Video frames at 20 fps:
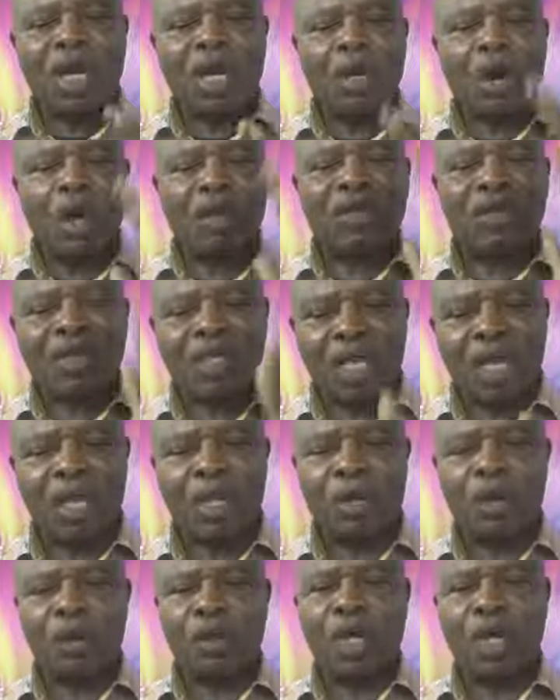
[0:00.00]
Lord see
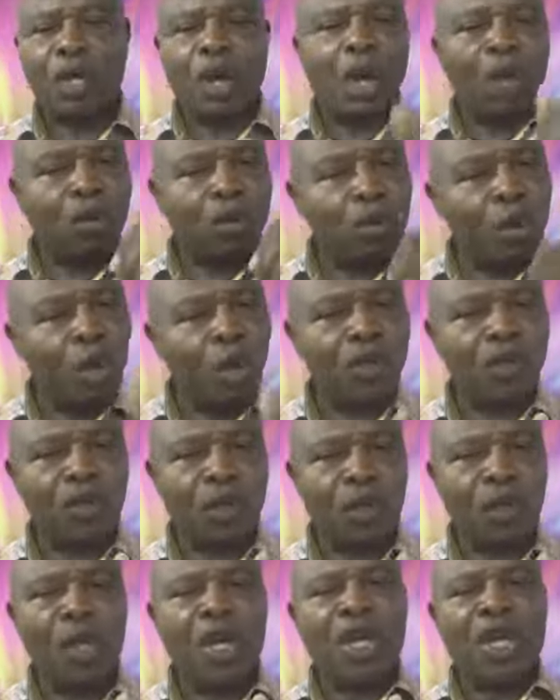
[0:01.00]
you. The Lord knows
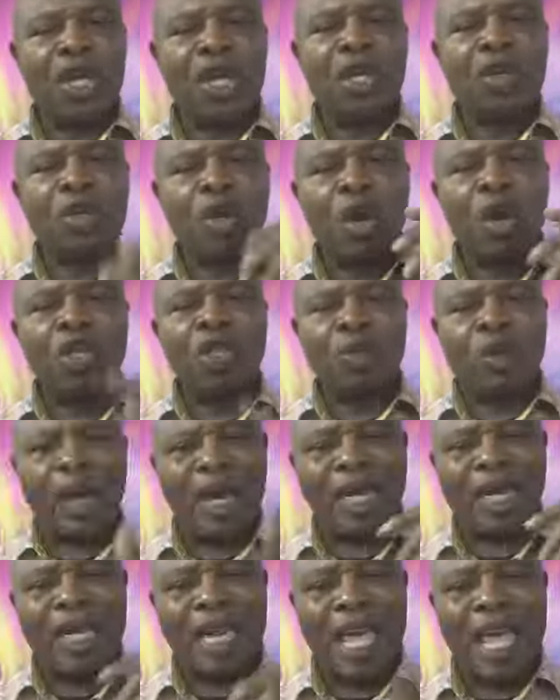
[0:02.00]
you. He knows your
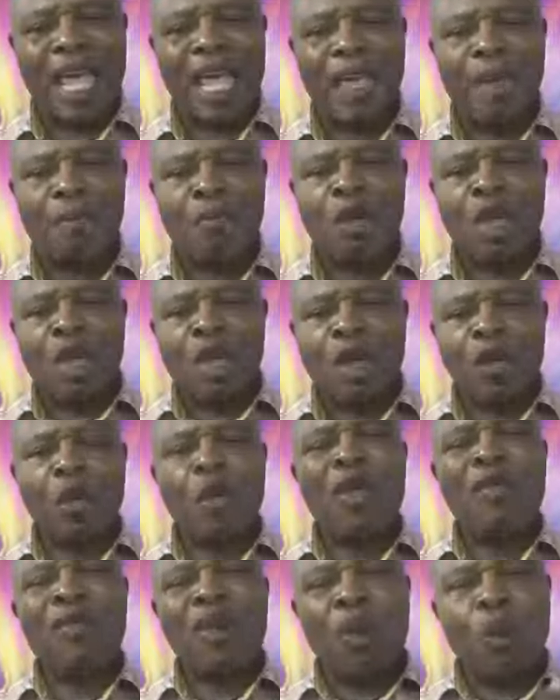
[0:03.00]
name.
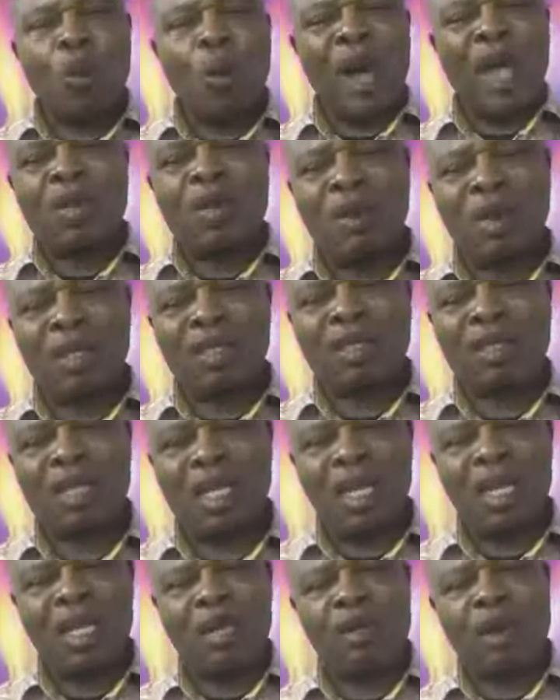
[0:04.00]
Even while you are
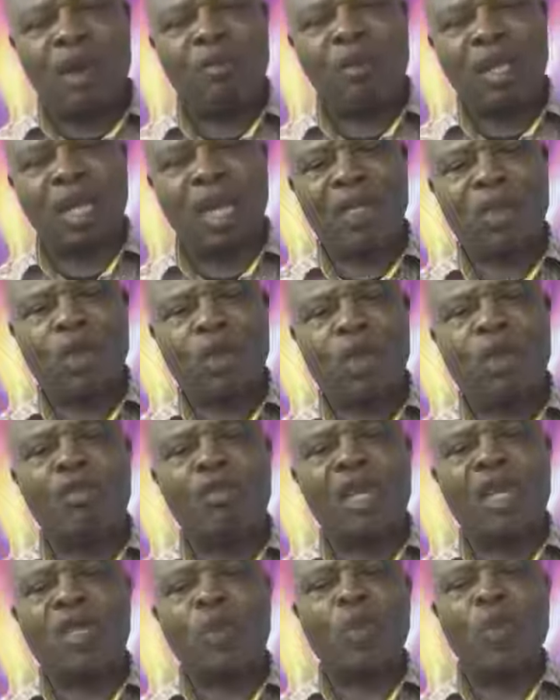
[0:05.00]
still in your mother's
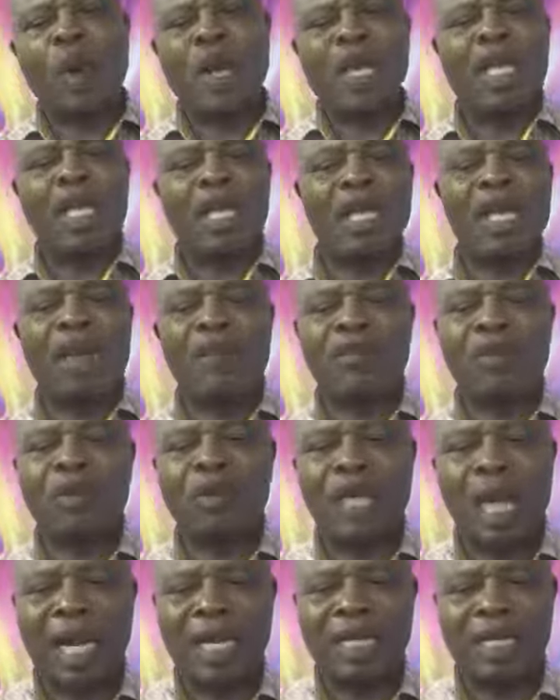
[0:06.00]
womb is when he gave you
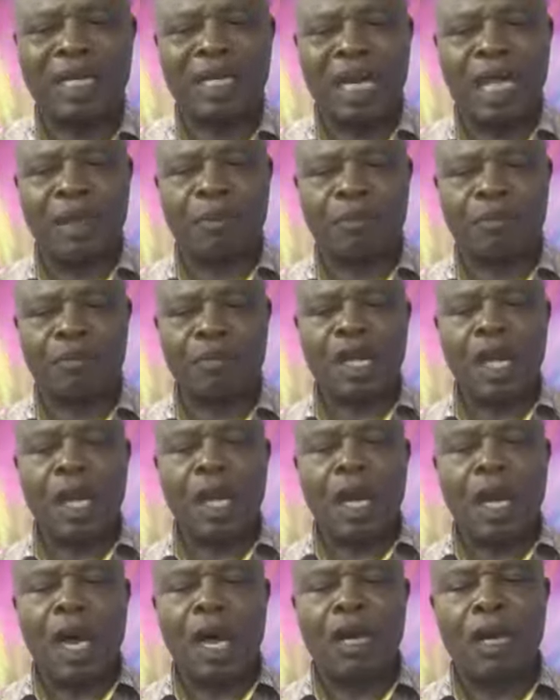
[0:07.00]
that name.
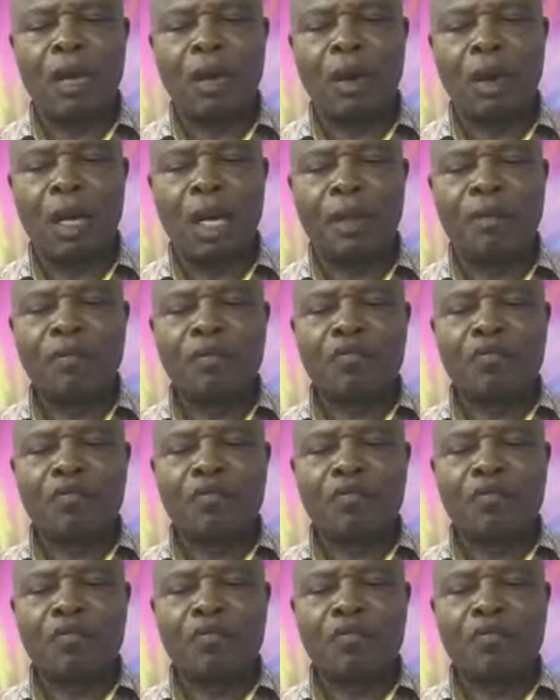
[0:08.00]
Hallelujah.